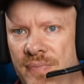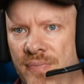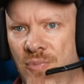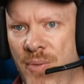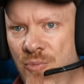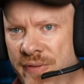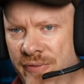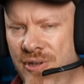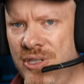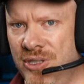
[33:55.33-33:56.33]
when we
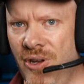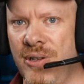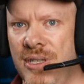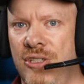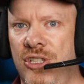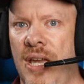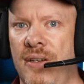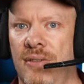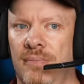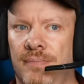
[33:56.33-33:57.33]
first started the
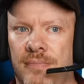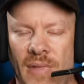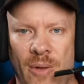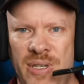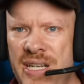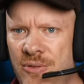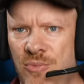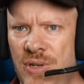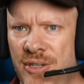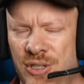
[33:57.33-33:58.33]
channel, and we didn't
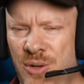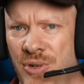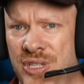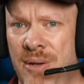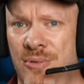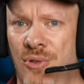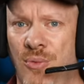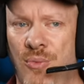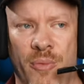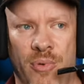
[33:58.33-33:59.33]
really do much outdoor
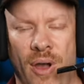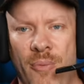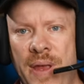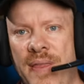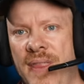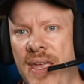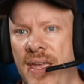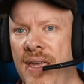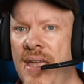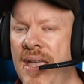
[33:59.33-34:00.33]
work, but I went
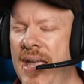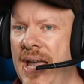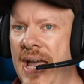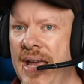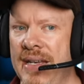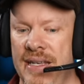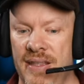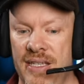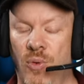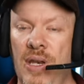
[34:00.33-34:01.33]
there. And in
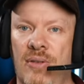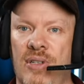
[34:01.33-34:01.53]
this one little